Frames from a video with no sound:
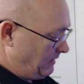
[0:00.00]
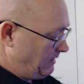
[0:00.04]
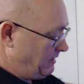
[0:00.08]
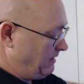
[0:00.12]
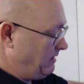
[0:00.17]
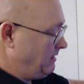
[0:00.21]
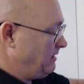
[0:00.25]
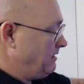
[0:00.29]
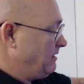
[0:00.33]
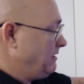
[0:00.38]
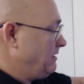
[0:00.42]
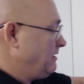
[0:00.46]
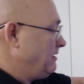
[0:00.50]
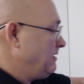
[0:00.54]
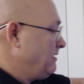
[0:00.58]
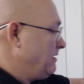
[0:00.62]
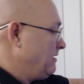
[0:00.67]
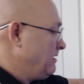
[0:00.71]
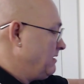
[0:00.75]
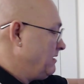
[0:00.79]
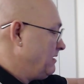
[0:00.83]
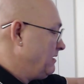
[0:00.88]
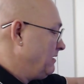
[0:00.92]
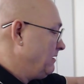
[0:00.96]

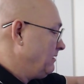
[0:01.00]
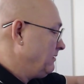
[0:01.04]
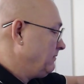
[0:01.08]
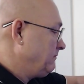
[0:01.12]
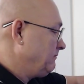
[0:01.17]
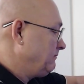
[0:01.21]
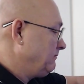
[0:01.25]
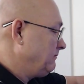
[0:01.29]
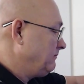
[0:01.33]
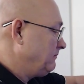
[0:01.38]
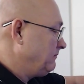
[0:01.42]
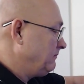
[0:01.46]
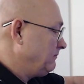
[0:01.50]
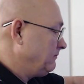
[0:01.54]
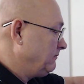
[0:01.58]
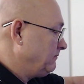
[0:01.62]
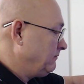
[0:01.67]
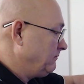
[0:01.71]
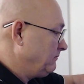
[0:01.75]
(silence)